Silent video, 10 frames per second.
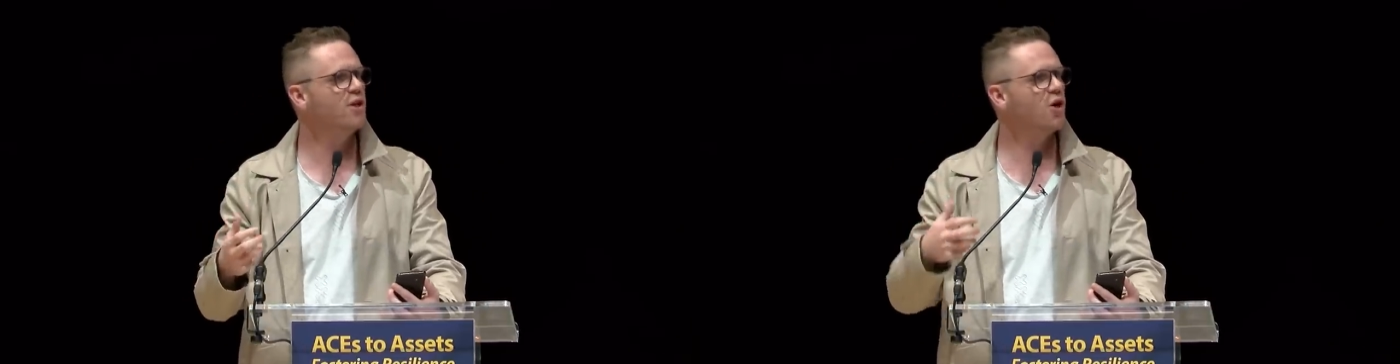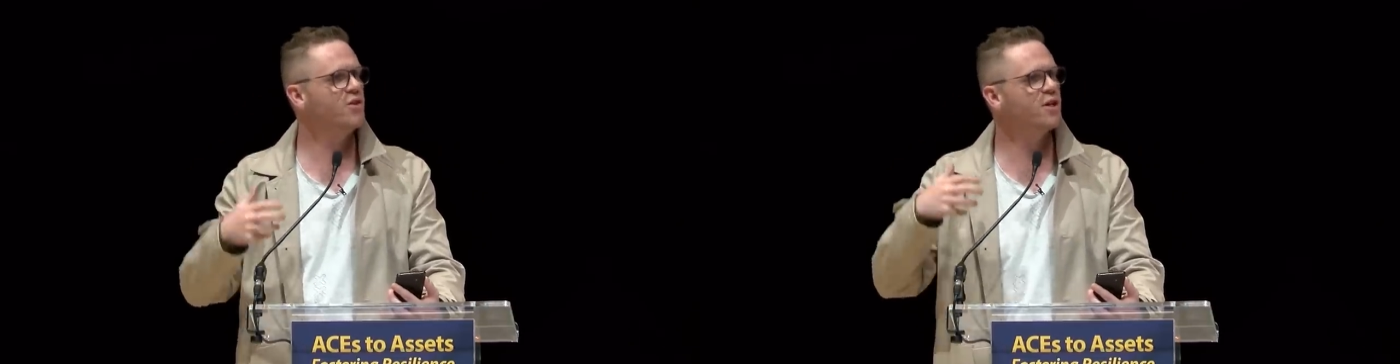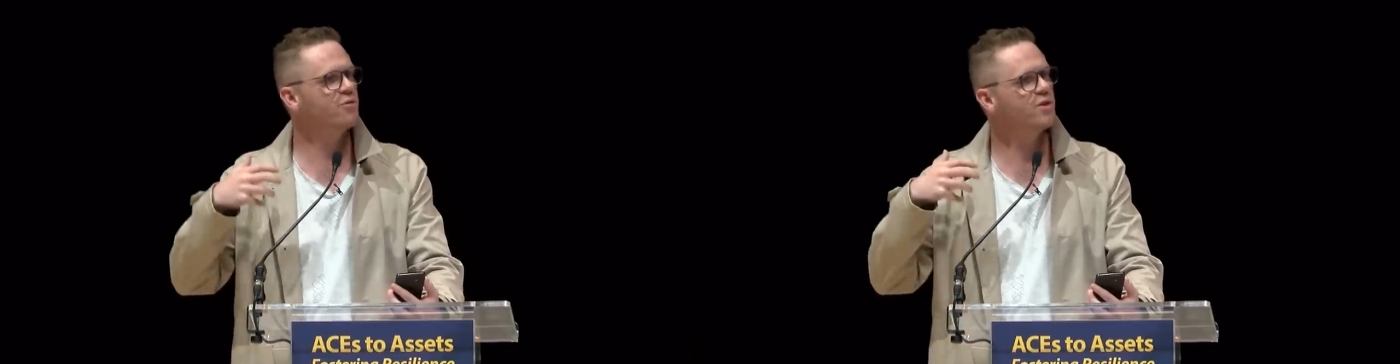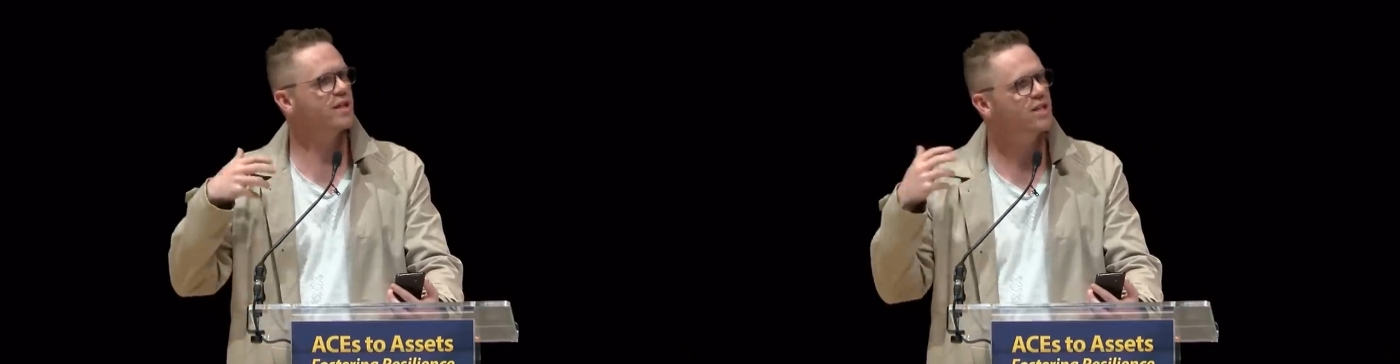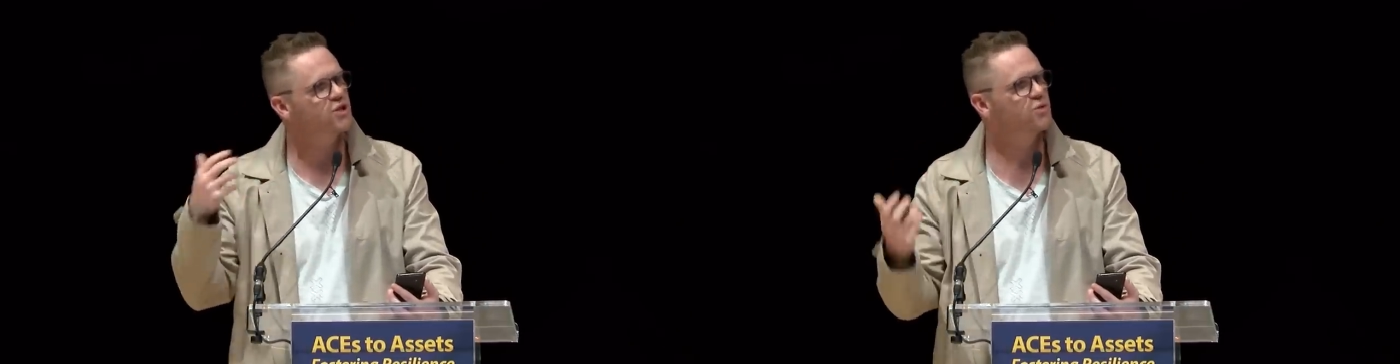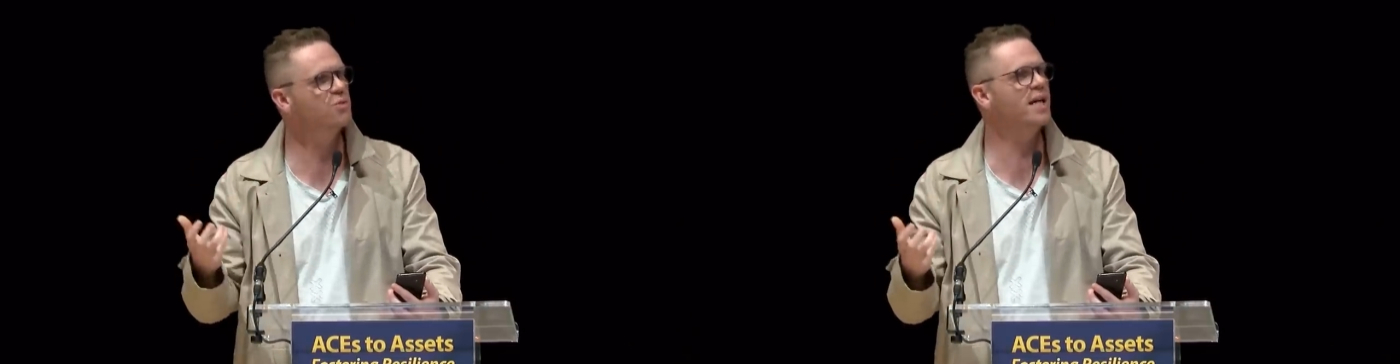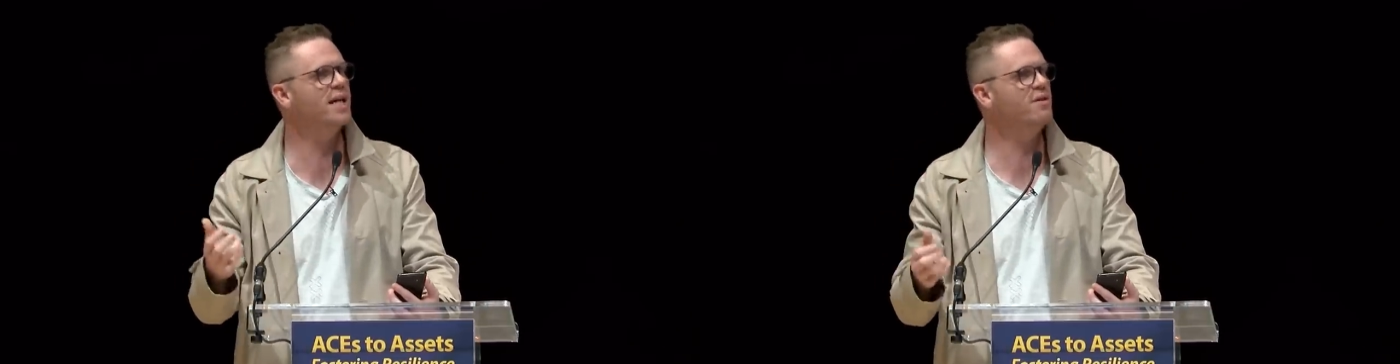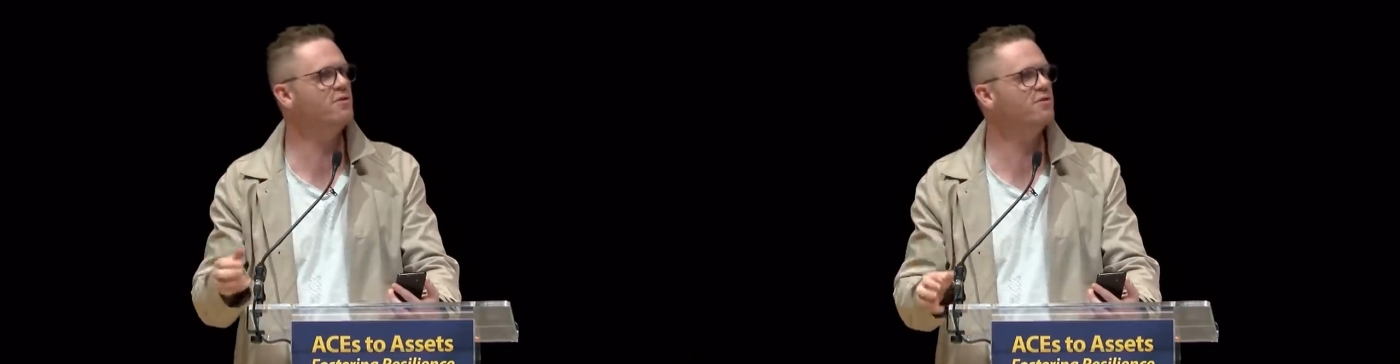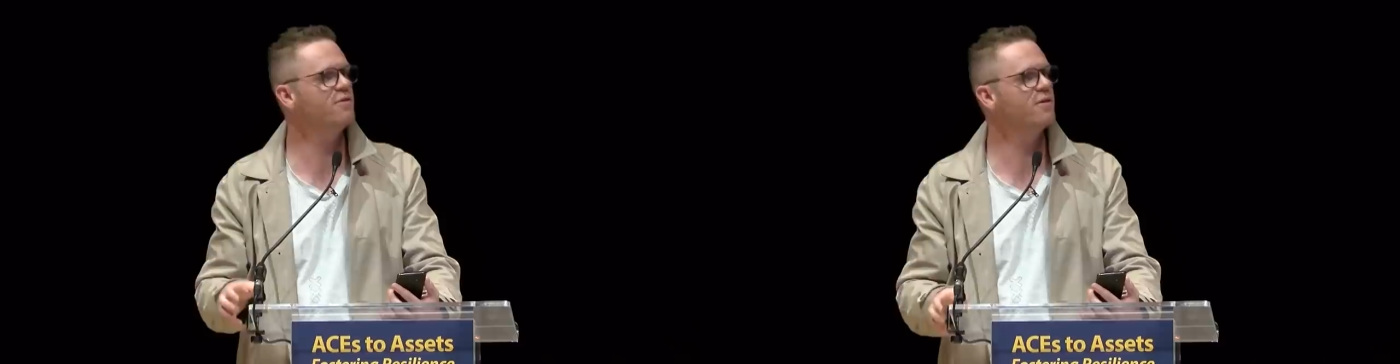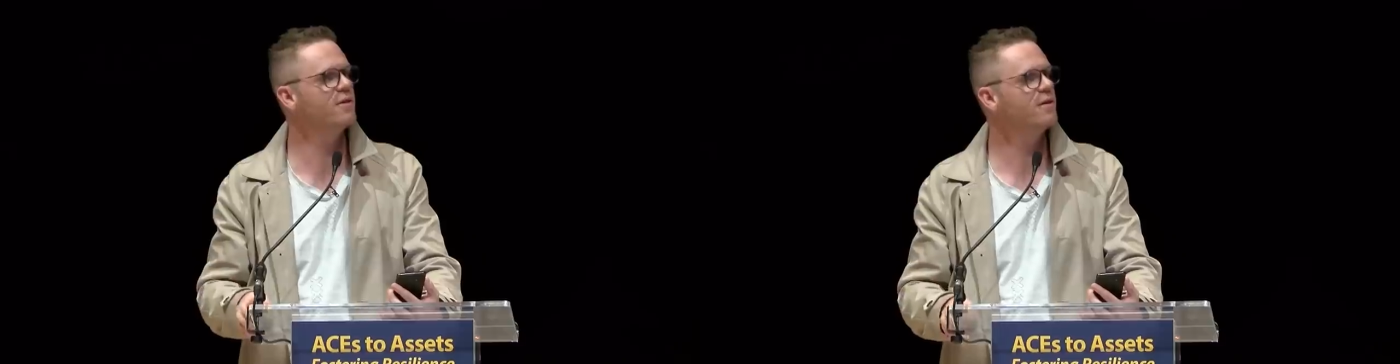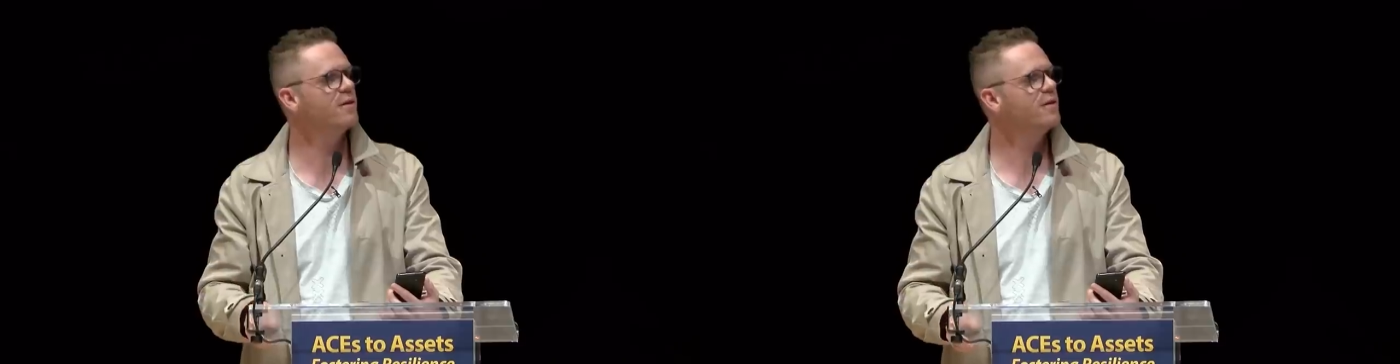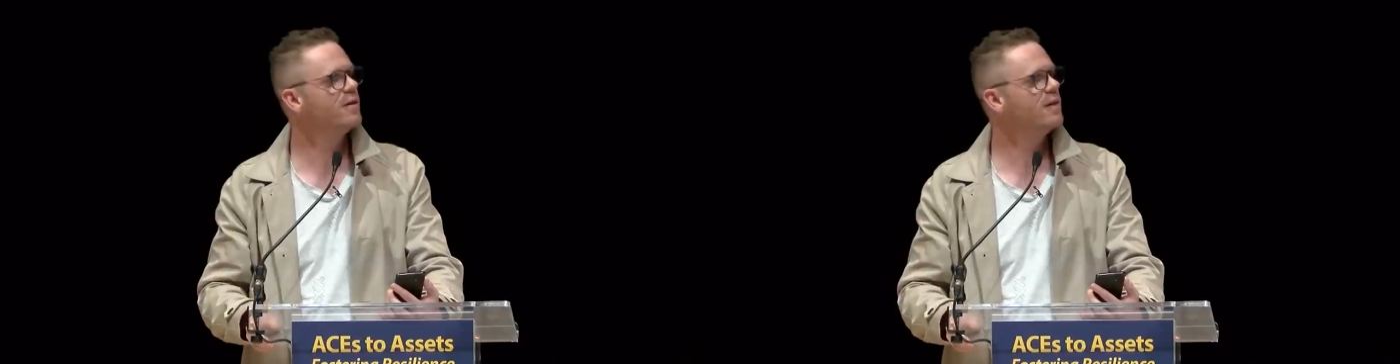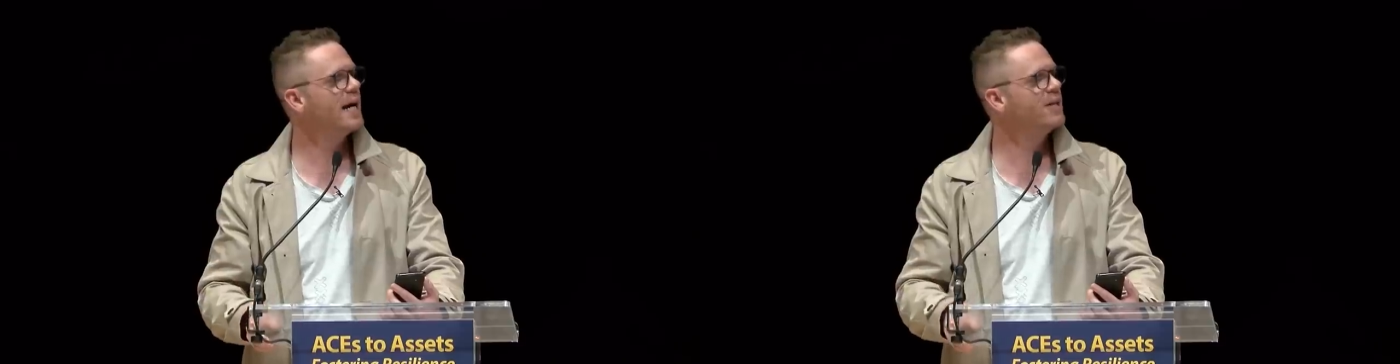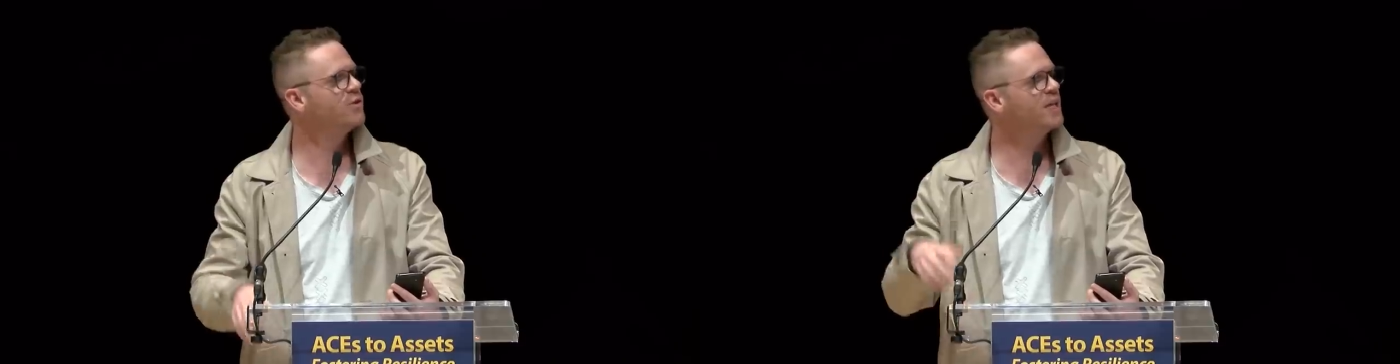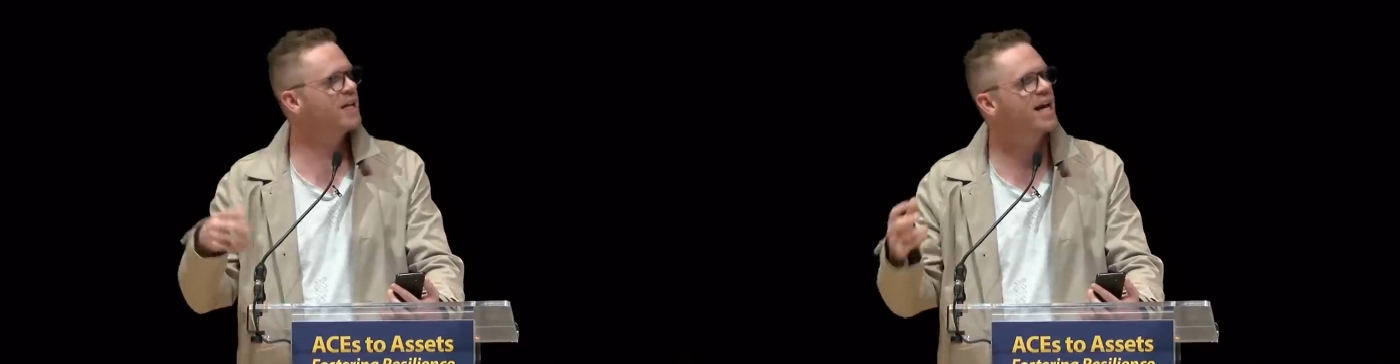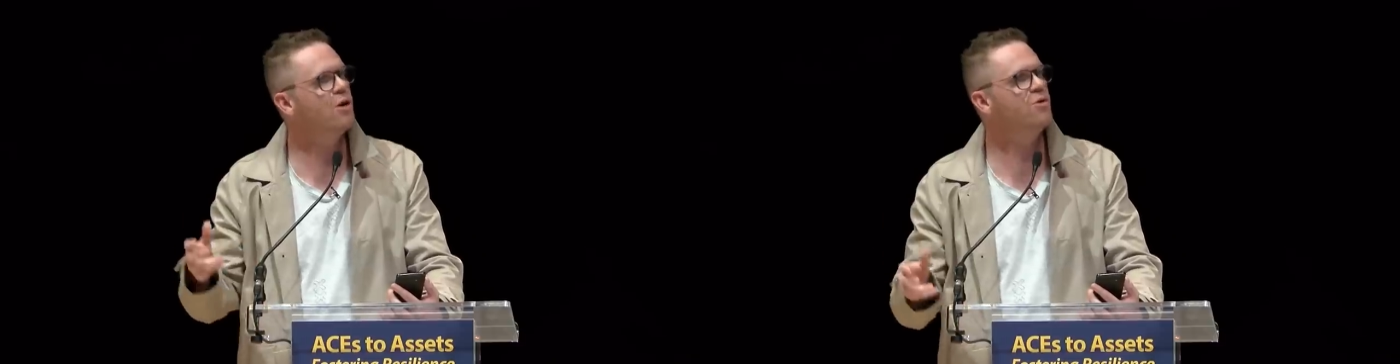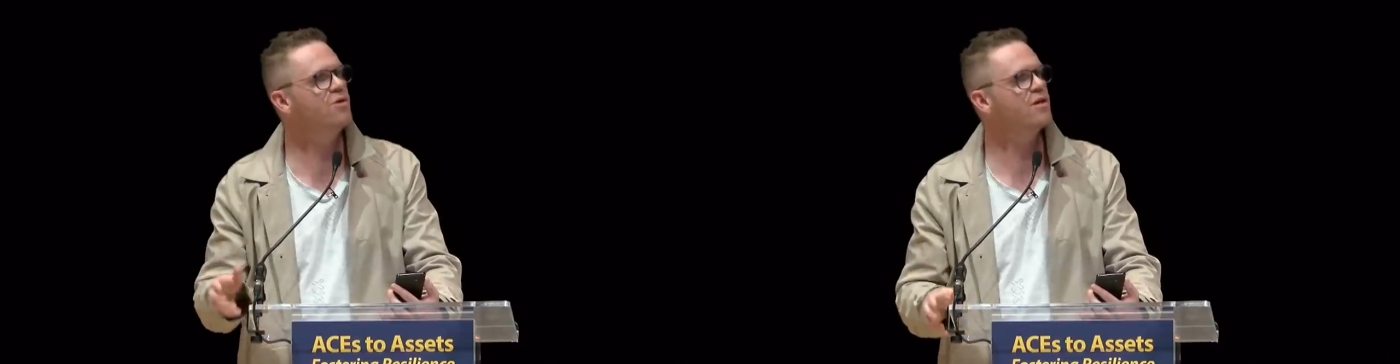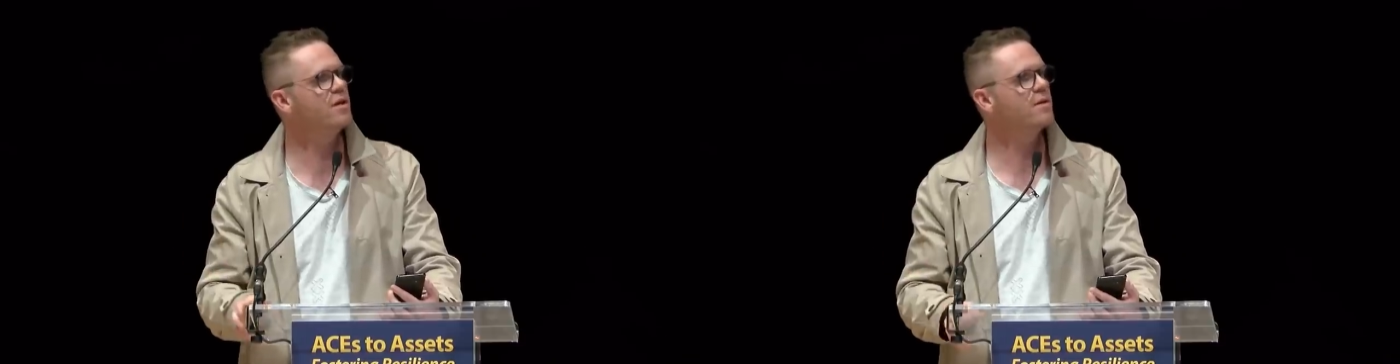on their relational life, and on their health.